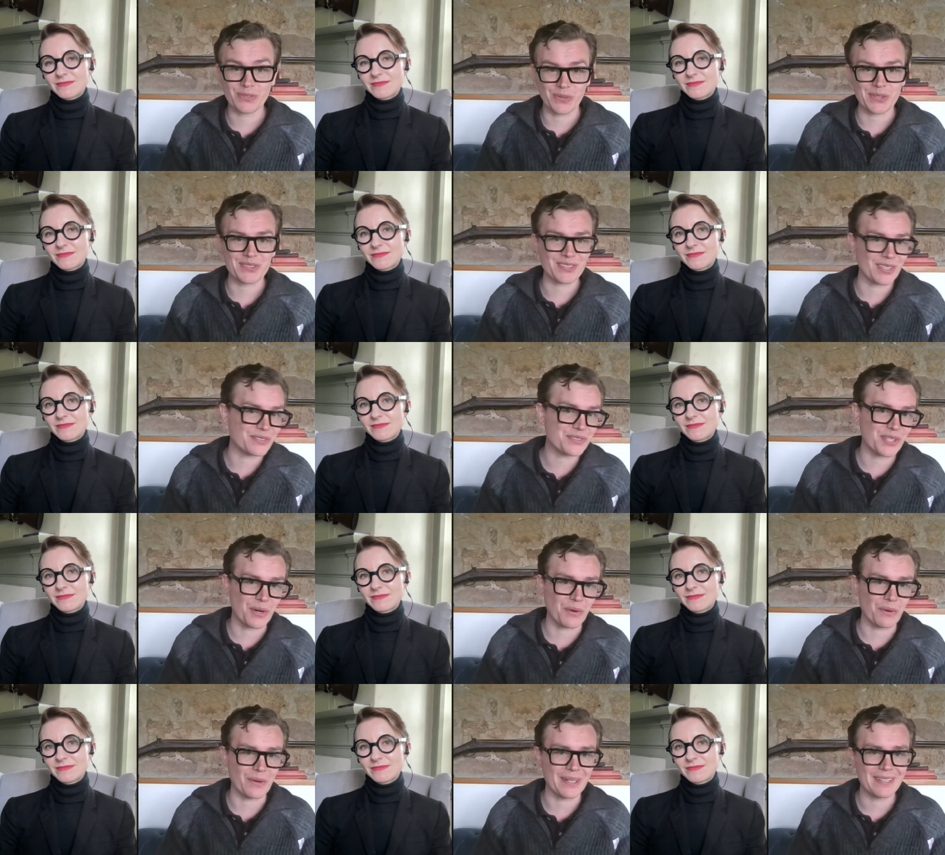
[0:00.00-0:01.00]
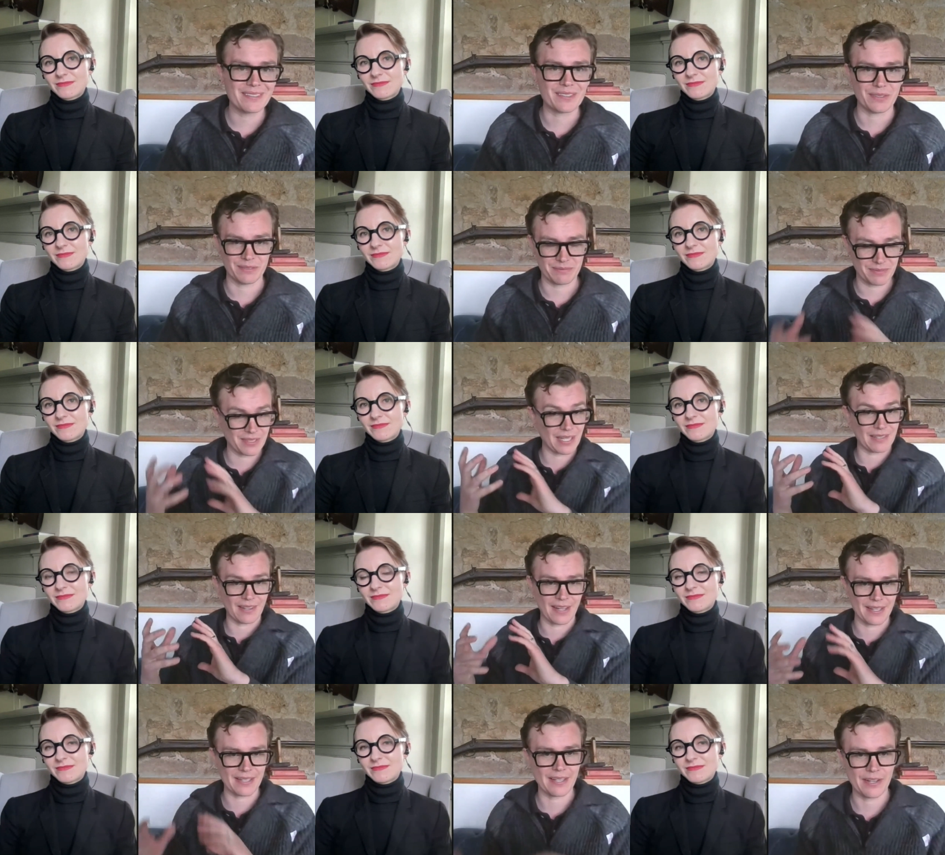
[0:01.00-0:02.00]
Speaker 1: source of steroids or
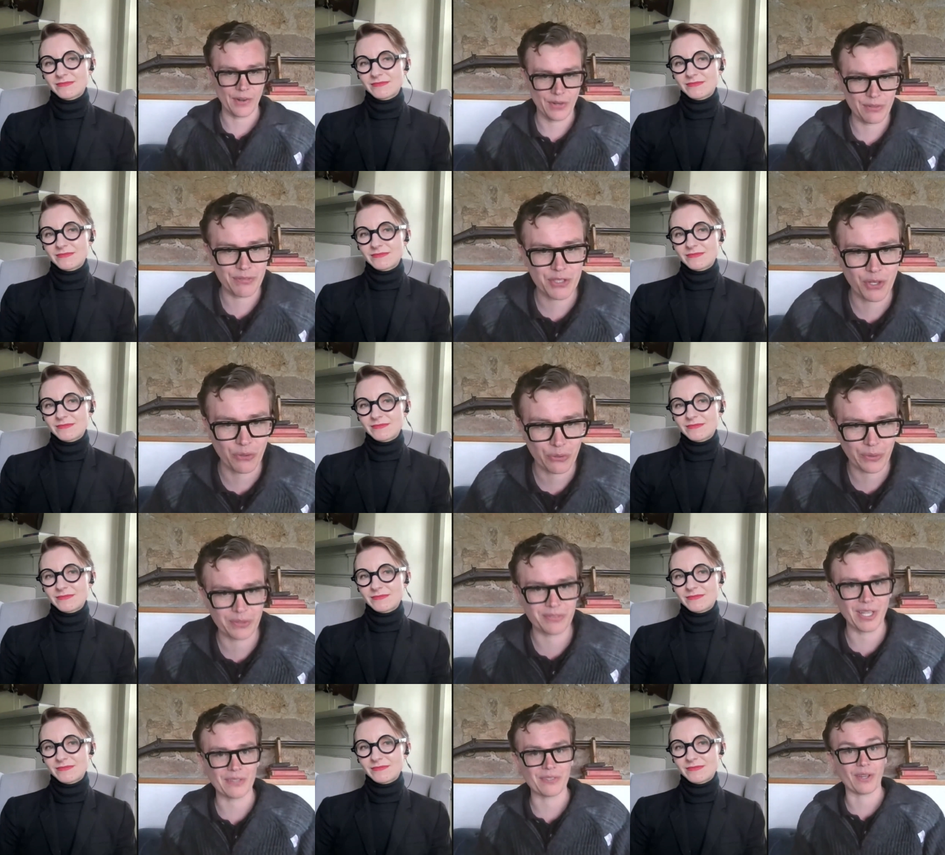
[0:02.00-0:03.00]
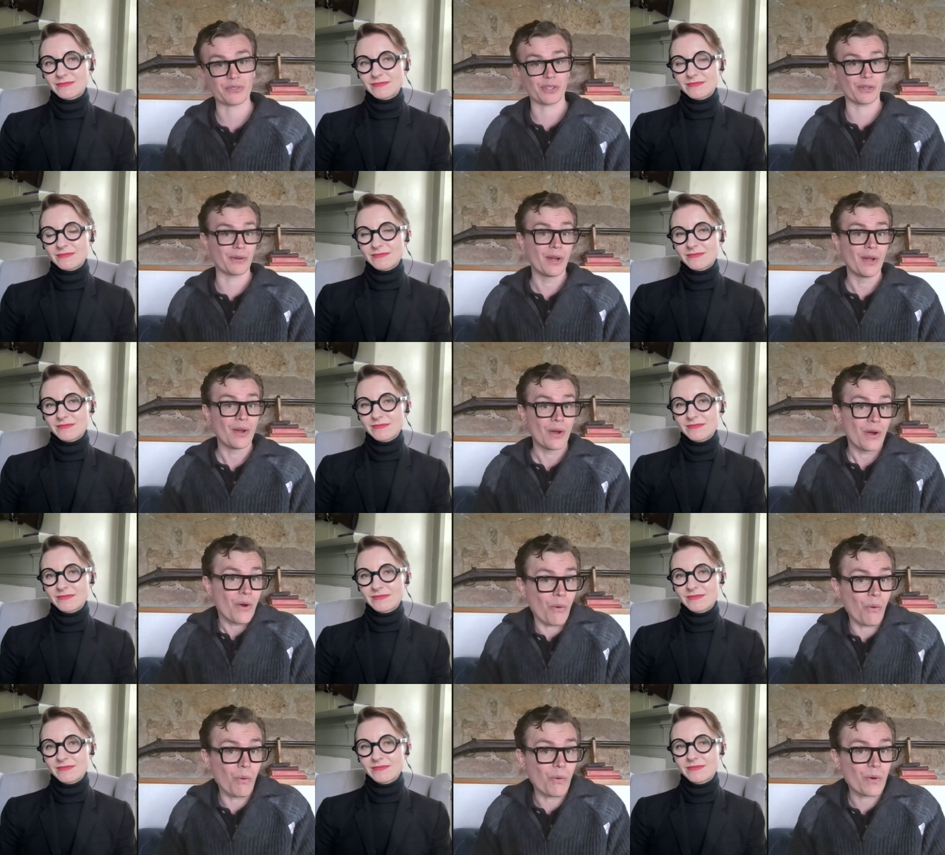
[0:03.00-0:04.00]
i.e. Uh, uh, an artificial source of testosterone,
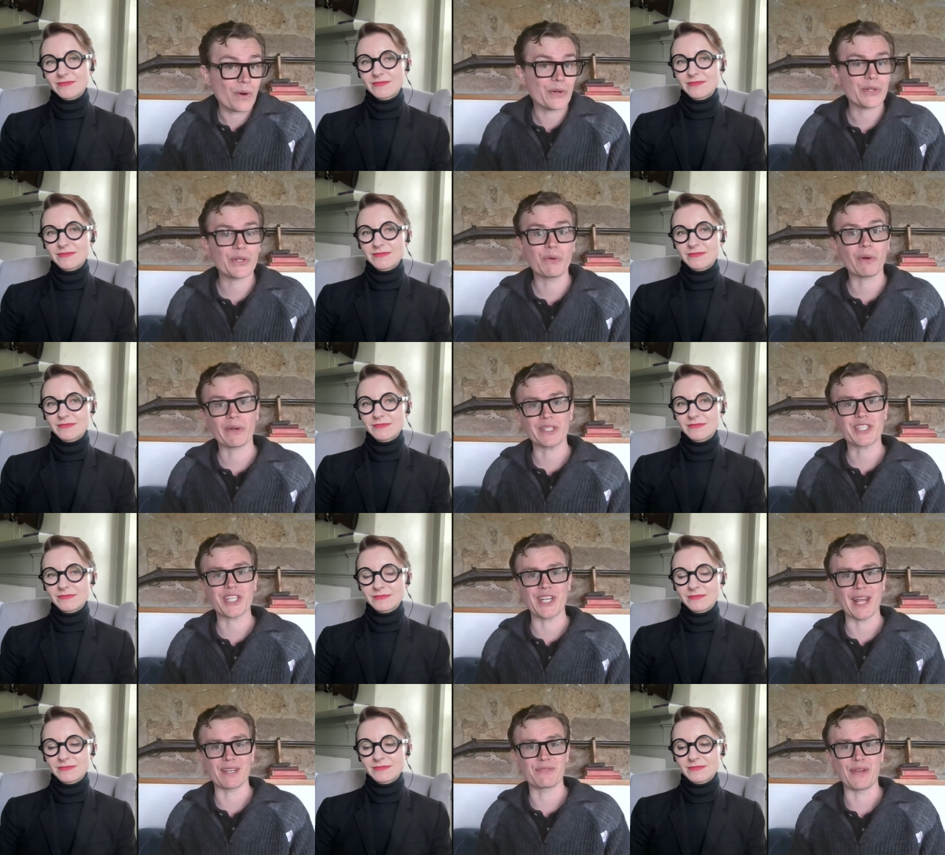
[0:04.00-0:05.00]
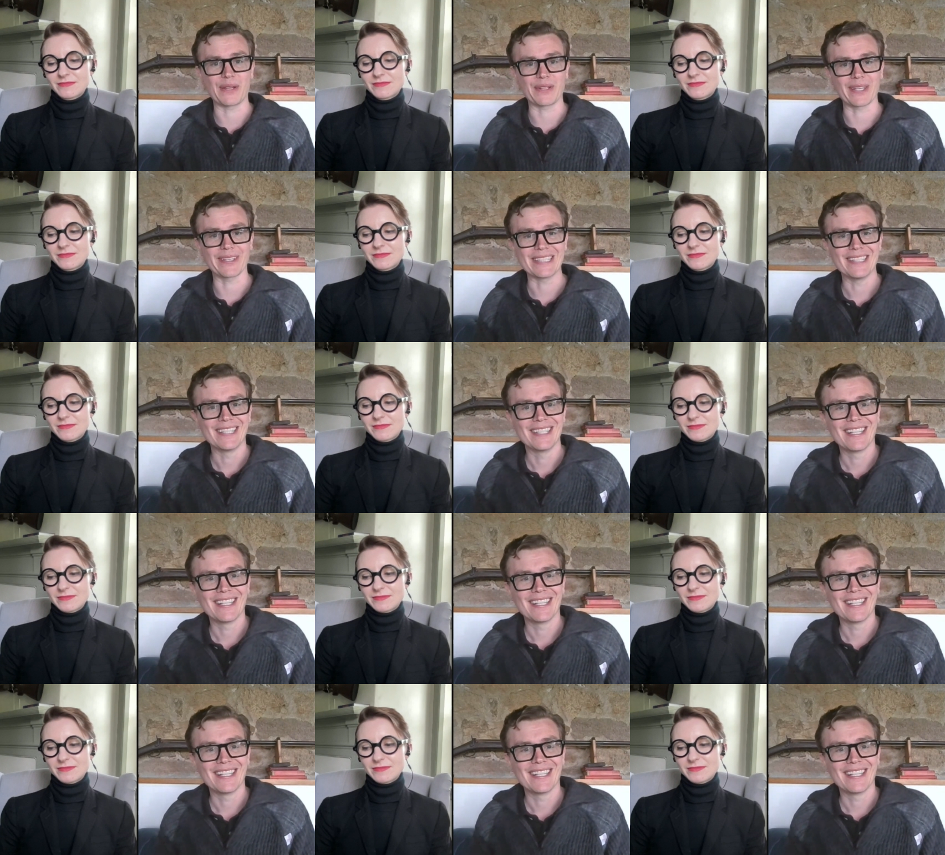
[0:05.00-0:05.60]
or you are a genetic failure.